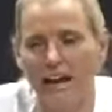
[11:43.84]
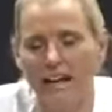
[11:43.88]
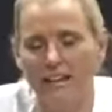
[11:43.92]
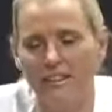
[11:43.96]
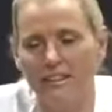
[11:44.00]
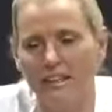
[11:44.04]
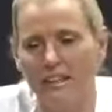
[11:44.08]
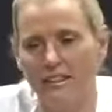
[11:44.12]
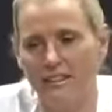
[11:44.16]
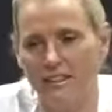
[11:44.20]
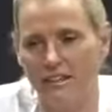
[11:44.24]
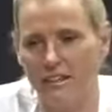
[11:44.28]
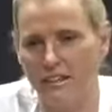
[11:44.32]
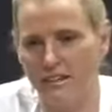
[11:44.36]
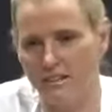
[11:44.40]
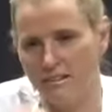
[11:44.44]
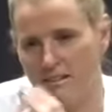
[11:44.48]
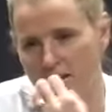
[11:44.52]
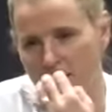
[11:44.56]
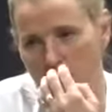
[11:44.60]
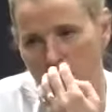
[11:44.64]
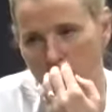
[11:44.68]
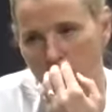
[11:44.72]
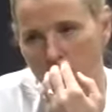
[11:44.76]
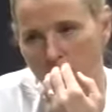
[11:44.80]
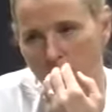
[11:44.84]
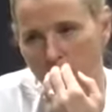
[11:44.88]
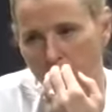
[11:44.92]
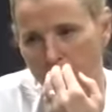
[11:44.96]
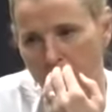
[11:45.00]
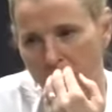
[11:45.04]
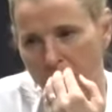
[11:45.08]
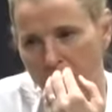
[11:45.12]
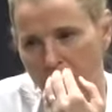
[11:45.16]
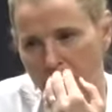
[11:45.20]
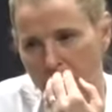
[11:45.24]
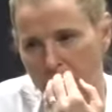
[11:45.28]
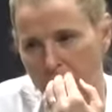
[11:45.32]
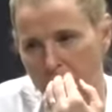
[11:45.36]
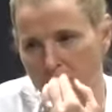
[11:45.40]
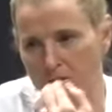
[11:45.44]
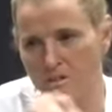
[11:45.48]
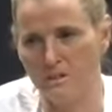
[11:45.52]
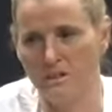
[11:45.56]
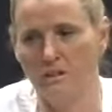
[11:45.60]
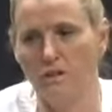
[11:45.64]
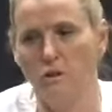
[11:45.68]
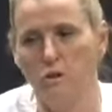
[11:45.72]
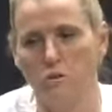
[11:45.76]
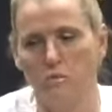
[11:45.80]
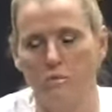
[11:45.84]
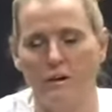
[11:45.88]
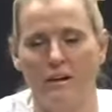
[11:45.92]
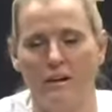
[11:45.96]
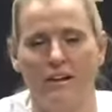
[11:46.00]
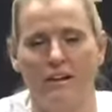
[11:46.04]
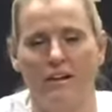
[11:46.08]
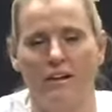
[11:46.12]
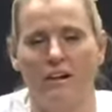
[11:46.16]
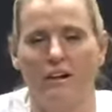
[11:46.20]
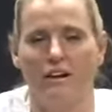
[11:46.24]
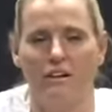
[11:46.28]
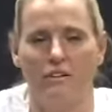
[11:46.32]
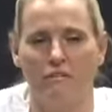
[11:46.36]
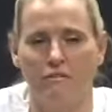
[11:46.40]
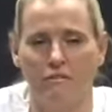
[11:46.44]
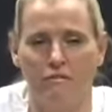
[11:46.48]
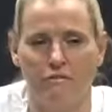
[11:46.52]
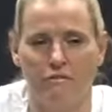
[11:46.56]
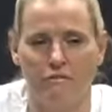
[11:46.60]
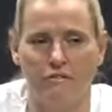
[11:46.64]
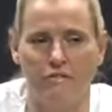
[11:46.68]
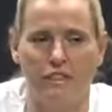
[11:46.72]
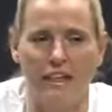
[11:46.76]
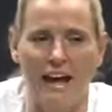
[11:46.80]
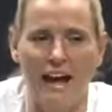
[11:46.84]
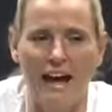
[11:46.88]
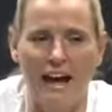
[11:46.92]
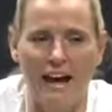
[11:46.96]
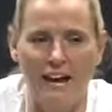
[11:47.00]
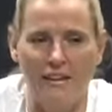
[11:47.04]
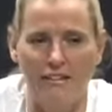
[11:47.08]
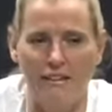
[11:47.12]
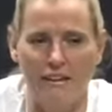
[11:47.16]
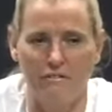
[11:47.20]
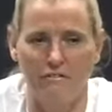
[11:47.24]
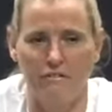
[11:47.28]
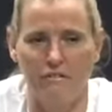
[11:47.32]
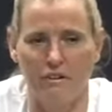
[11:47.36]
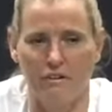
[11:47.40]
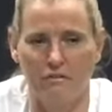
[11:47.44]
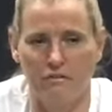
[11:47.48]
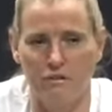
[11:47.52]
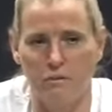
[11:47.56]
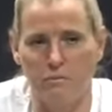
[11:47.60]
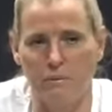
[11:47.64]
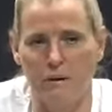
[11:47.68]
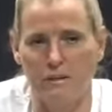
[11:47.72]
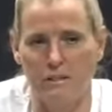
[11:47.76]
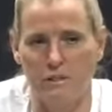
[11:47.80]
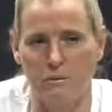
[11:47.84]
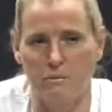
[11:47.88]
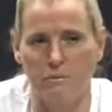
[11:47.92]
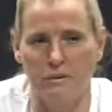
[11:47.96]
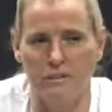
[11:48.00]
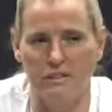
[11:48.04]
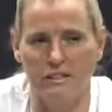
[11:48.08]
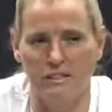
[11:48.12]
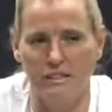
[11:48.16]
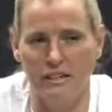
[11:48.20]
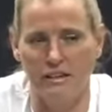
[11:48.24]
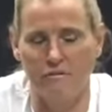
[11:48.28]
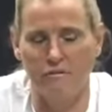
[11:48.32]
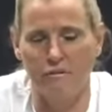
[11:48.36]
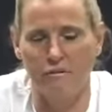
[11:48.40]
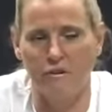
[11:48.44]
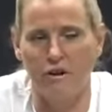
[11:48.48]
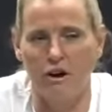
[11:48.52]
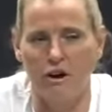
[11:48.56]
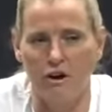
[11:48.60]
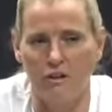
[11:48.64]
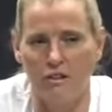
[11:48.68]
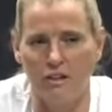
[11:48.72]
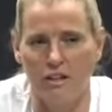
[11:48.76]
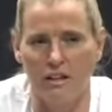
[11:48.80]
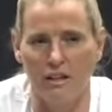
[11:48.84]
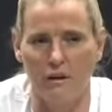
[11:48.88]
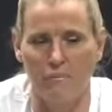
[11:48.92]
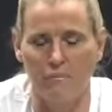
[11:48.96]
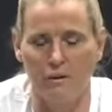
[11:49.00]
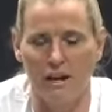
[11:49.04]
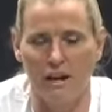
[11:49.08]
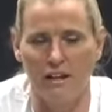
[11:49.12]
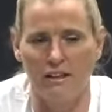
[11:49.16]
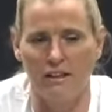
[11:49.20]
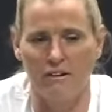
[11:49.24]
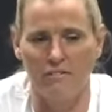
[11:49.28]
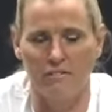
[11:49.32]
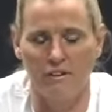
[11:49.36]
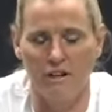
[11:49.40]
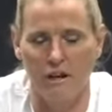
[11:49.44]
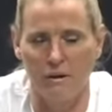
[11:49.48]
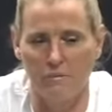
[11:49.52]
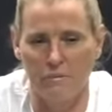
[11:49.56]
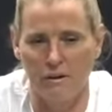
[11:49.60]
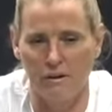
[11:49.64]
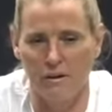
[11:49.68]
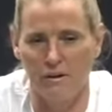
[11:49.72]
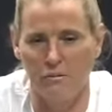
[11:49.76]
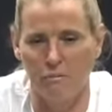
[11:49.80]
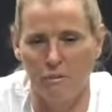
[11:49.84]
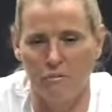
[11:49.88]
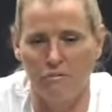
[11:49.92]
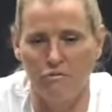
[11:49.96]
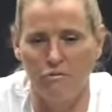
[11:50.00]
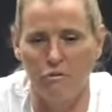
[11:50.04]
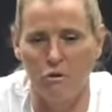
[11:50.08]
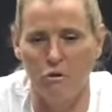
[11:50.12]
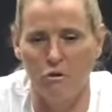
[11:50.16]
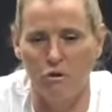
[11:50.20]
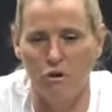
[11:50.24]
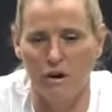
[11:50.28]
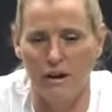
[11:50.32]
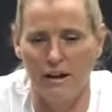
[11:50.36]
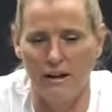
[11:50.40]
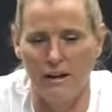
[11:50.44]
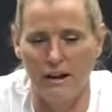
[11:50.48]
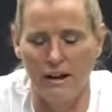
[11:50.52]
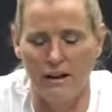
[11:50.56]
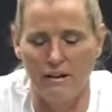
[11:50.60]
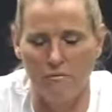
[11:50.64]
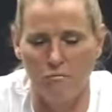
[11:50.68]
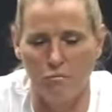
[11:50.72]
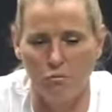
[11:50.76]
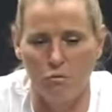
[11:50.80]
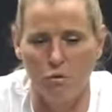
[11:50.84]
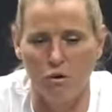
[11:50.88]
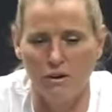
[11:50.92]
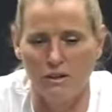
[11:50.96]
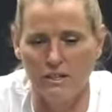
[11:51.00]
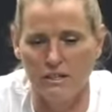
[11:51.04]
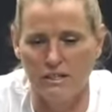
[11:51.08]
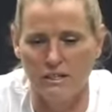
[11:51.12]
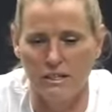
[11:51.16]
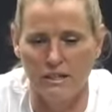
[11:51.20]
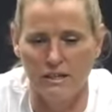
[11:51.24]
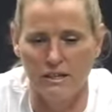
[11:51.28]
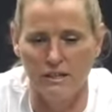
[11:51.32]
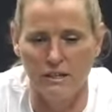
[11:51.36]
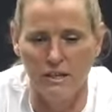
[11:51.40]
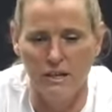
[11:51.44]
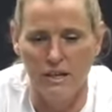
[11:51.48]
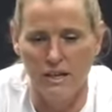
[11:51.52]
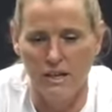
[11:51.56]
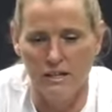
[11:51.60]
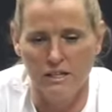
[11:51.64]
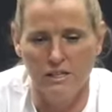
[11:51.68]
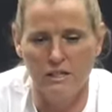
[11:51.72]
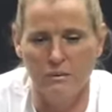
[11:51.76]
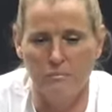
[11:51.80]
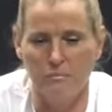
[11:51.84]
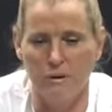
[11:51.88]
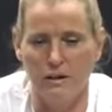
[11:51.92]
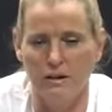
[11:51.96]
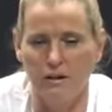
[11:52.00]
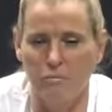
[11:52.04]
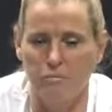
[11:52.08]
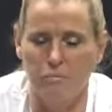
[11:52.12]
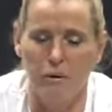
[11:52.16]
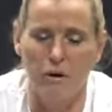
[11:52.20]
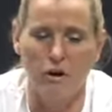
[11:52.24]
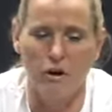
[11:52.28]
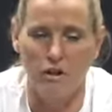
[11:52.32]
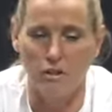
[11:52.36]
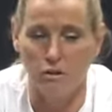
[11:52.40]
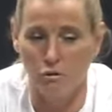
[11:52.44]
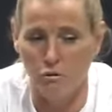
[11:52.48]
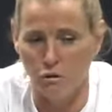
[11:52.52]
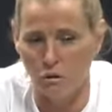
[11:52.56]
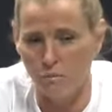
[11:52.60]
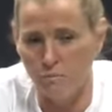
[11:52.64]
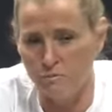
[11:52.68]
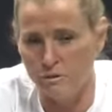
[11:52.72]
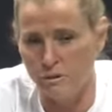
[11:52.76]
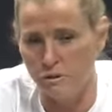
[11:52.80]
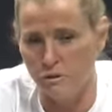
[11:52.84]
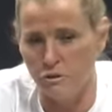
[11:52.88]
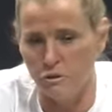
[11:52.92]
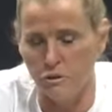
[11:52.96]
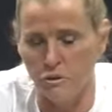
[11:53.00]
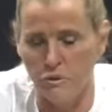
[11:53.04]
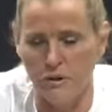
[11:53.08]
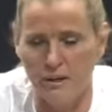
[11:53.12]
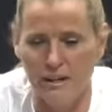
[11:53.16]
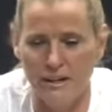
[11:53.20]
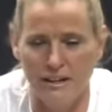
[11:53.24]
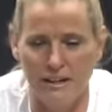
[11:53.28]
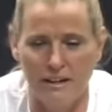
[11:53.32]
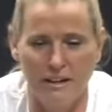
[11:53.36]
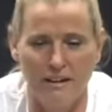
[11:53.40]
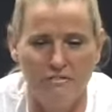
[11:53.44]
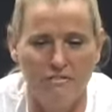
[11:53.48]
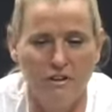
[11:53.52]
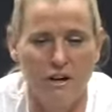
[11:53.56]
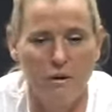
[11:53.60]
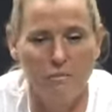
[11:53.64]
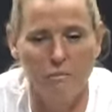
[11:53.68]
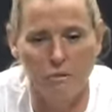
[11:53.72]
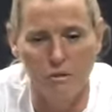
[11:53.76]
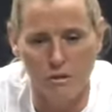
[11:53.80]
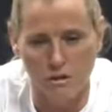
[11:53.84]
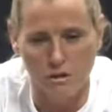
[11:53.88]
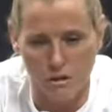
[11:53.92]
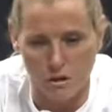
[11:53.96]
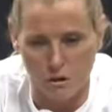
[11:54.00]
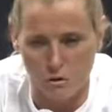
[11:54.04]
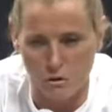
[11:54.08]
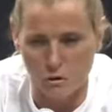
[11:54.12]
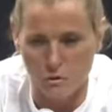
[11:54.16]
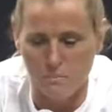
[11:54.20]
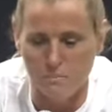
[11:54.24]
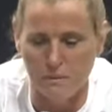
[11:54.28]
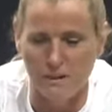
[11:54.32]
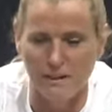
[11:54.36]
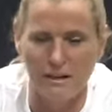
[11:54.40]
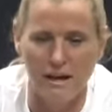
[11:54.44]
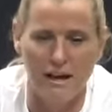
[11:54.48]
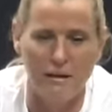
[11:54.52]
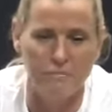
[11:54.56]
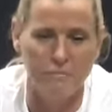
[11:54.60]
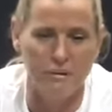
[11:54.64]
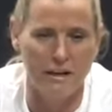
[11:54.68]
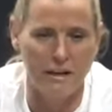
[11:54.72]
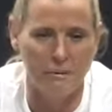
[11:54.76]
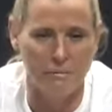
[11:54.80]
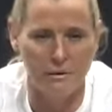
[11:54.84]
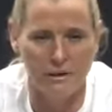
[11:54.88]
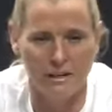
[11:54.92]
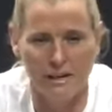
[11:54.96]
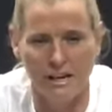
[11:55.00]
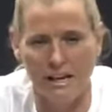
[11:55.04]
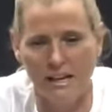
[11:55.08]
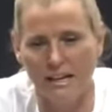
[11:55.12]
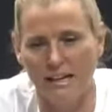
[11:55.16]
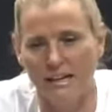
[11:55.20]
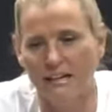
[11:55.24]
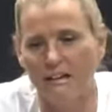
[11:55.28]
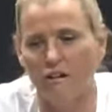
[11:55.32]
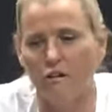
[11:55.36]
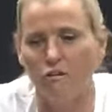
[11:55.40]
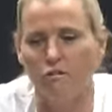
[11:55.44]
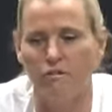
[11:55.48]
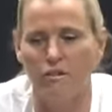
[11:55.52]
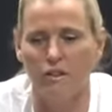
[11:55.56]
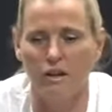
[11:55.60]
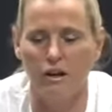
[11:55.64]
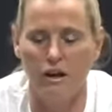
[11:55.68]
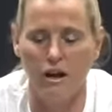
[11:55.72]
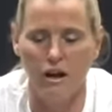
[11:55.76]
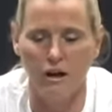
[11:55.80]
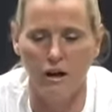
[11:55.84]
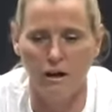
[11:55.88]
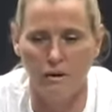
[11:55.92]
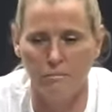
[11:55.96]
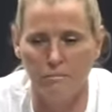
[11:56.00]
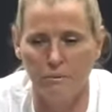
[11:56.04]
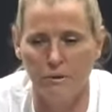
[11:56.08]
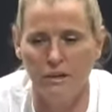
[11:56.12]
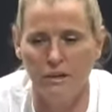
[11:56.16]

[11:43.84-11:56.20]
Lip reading: think that this group feels a little bit of that. They feel a responsibility for all the alumni that have come here before and wanted to be a part of the group to do it and have come close, but not been able to kind of get over the hump.